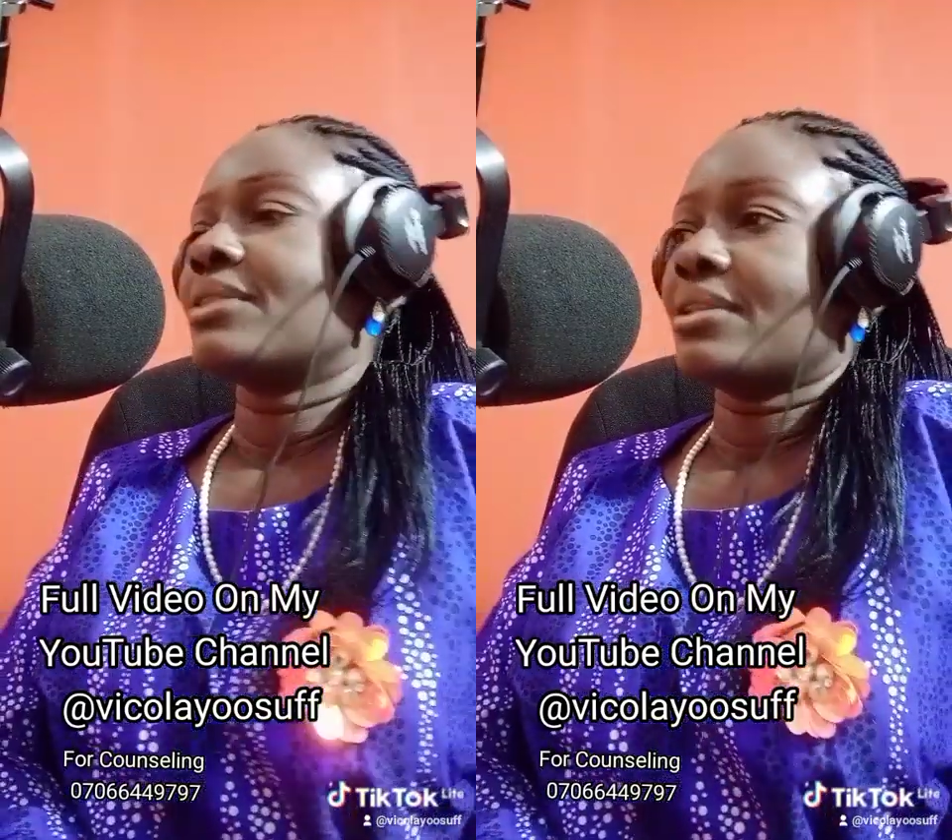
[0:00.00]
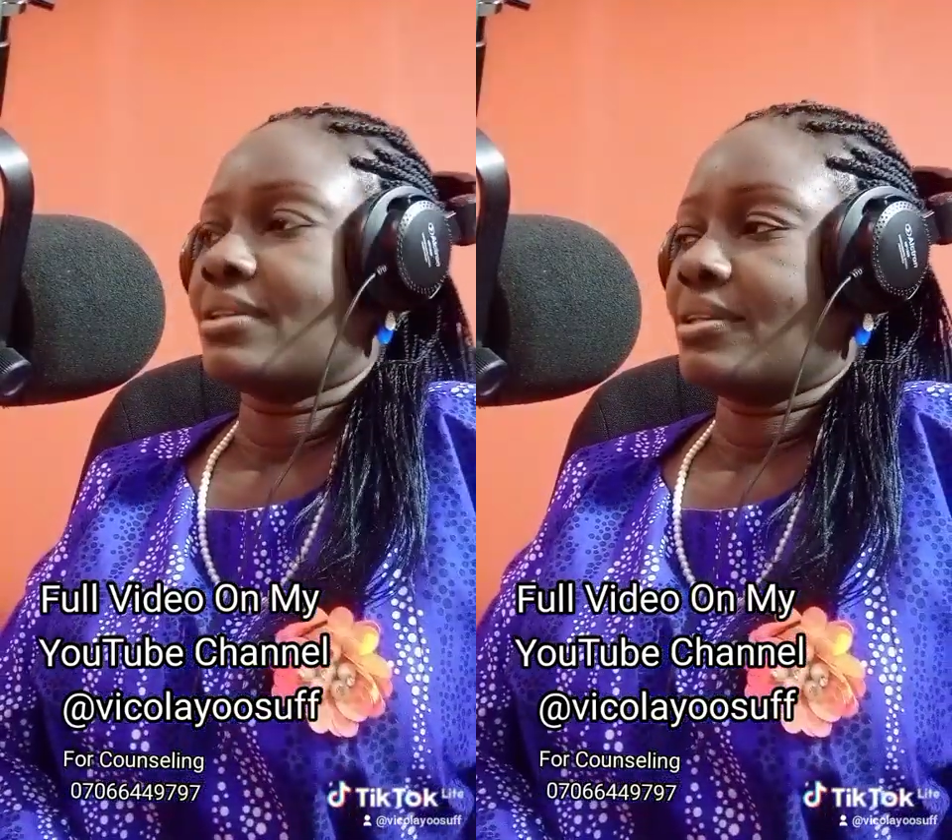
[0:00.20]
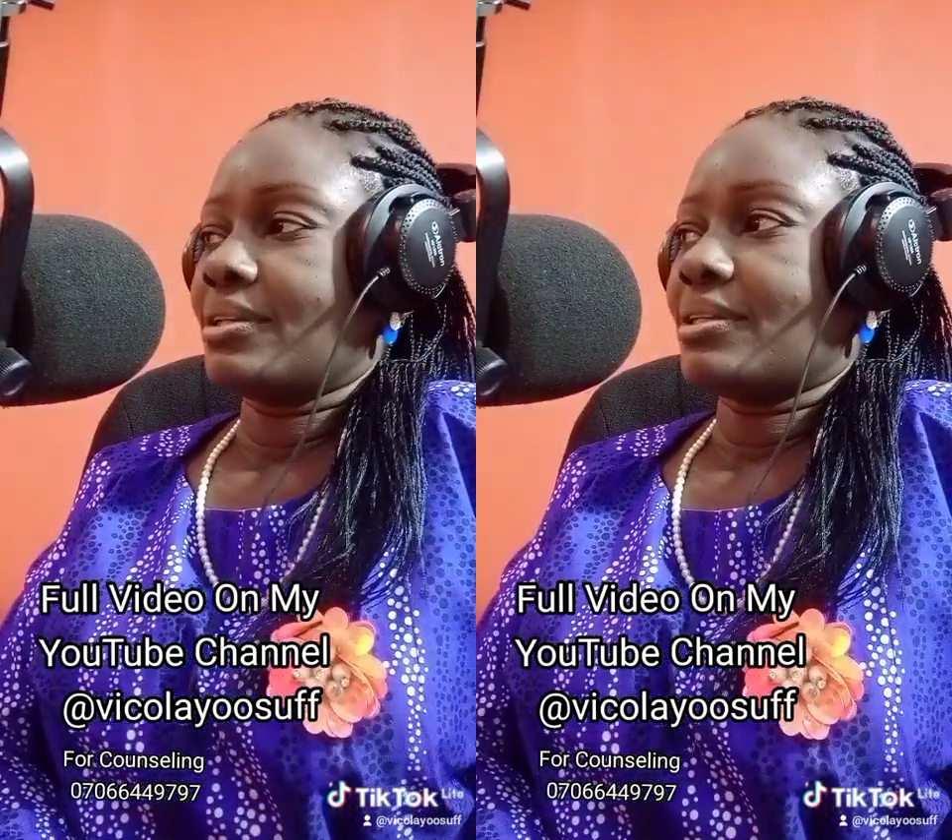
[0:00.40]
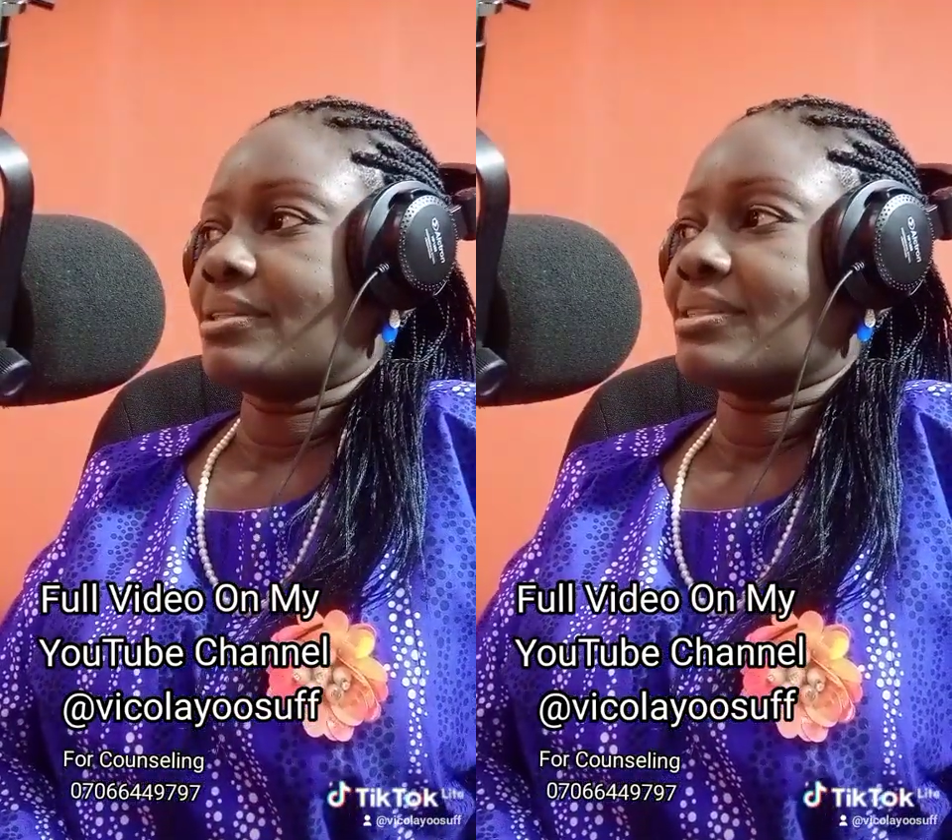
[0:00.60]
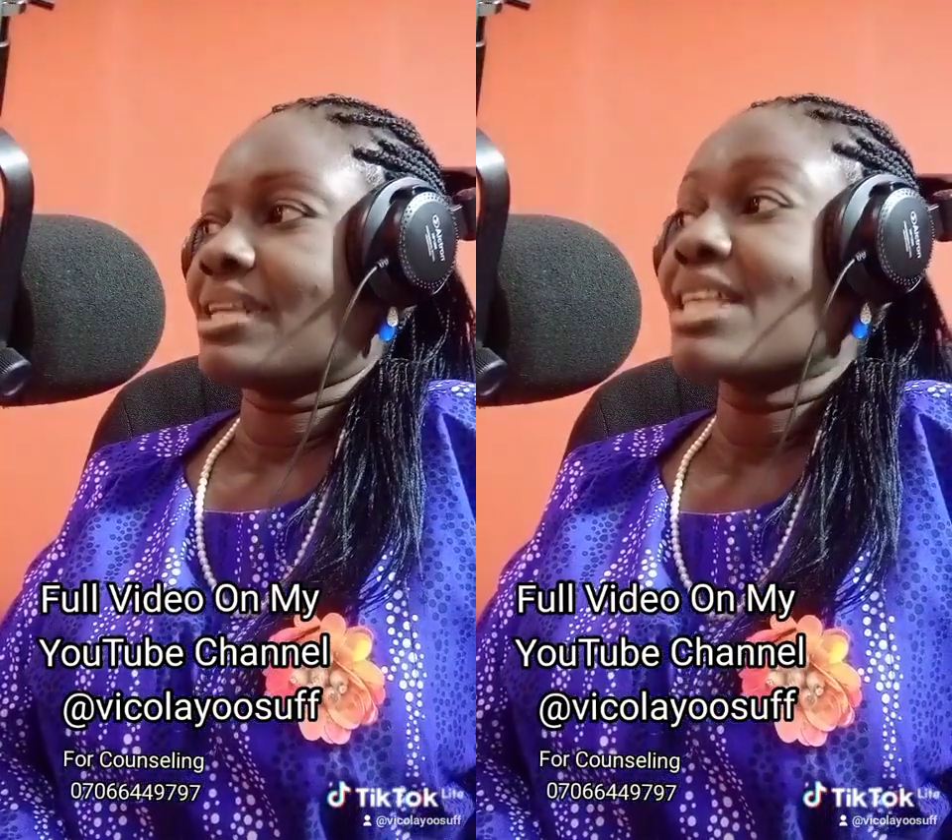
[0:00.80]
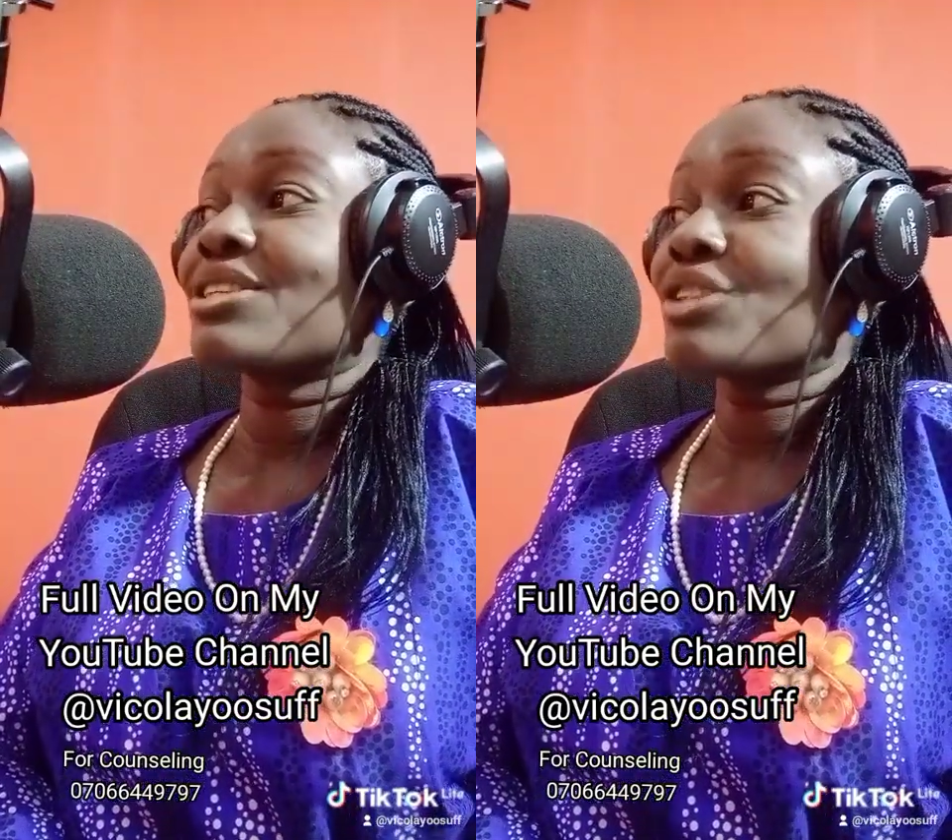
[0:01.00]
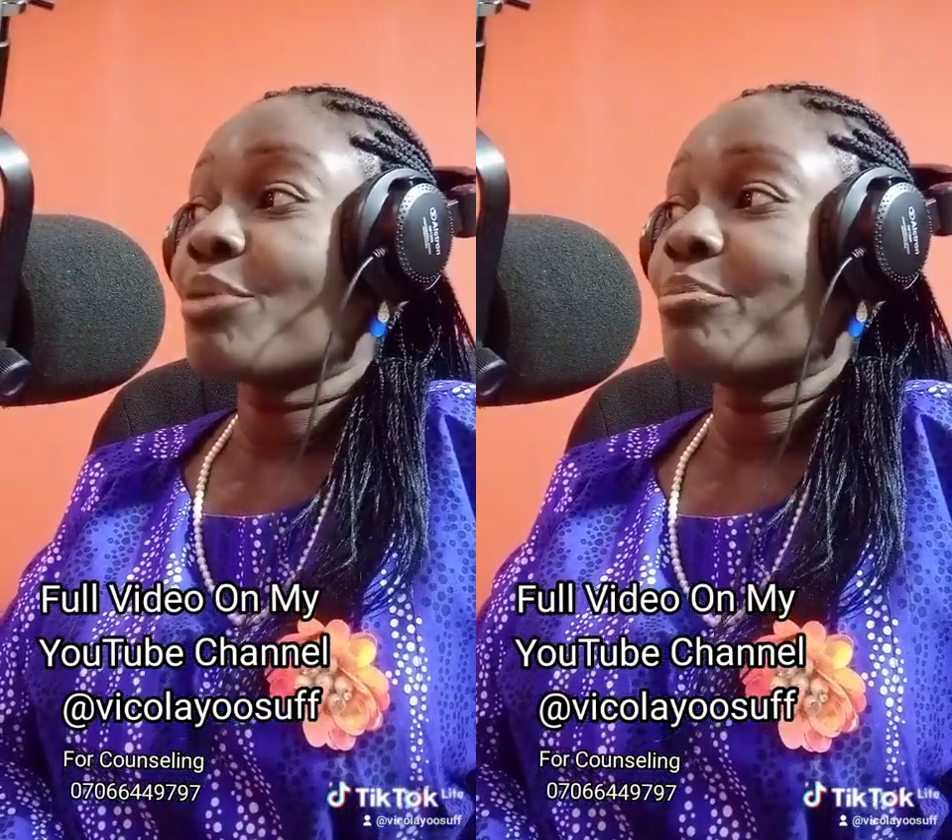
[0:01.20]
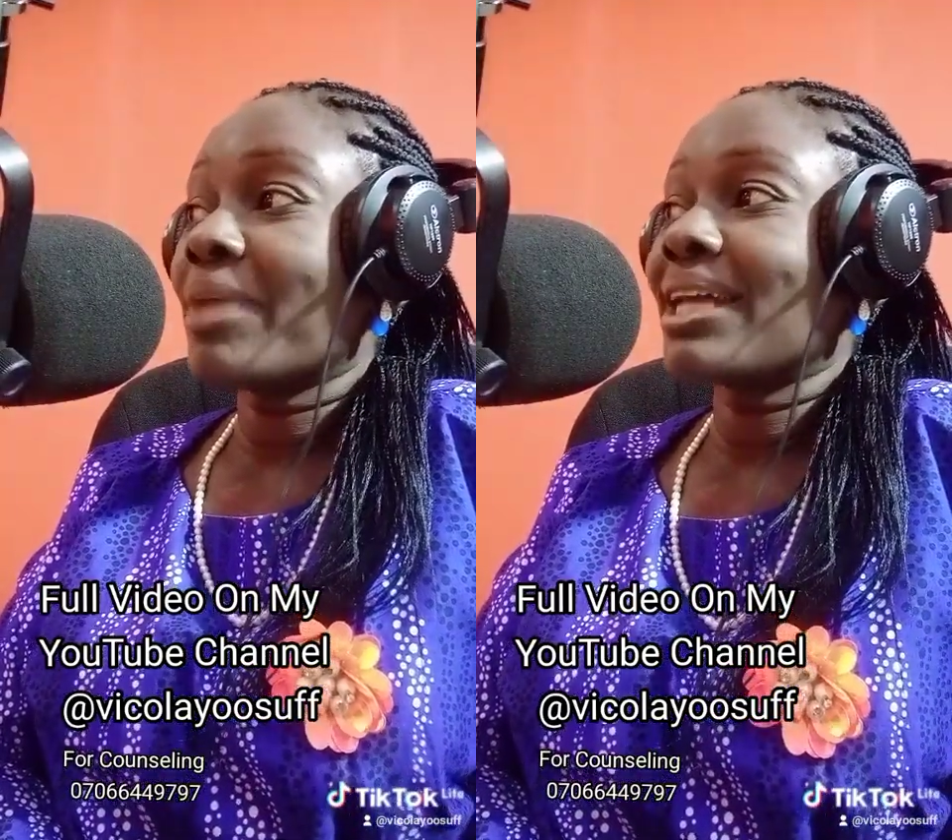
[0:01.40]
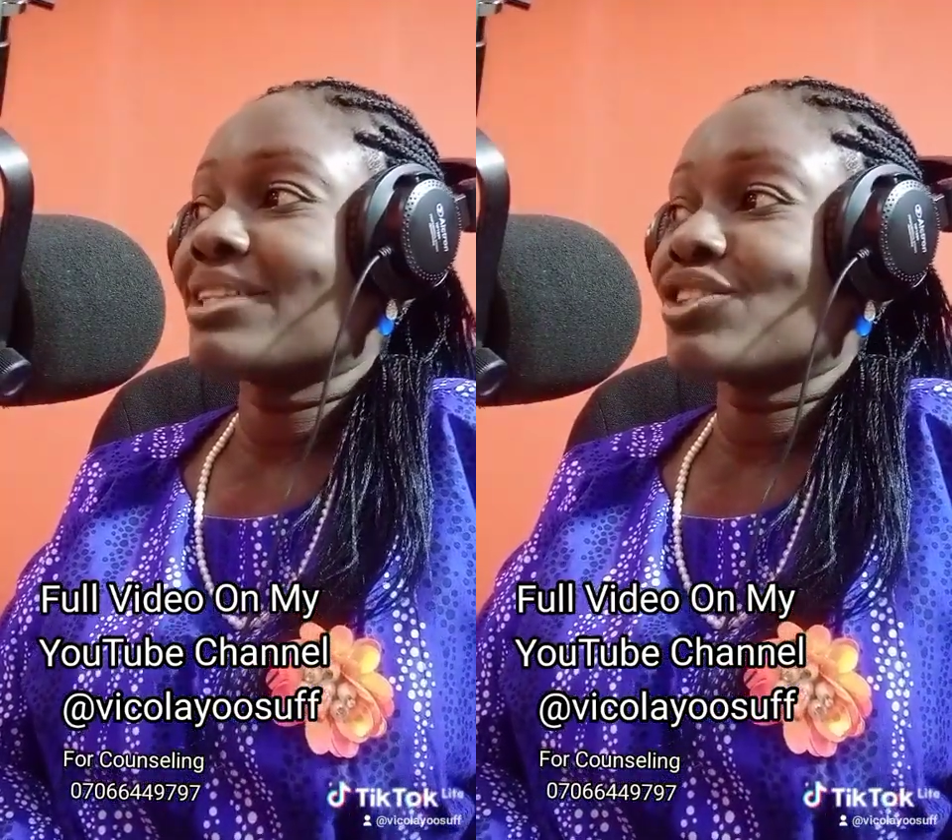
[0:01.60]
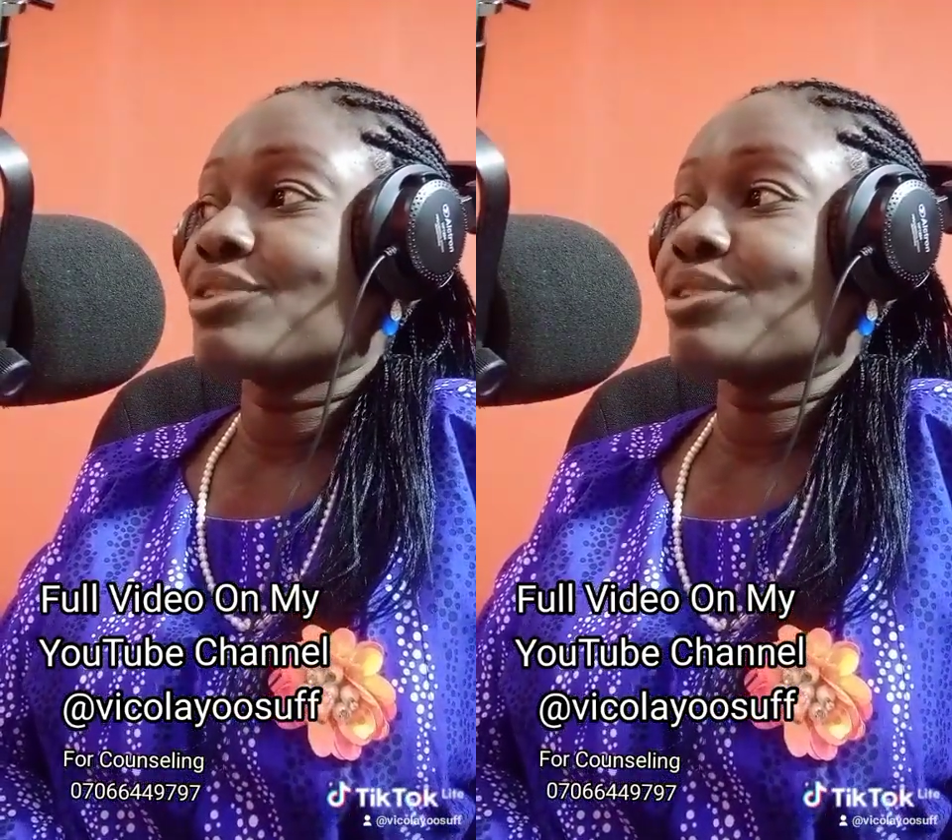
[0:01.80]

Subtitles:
The thing is, some men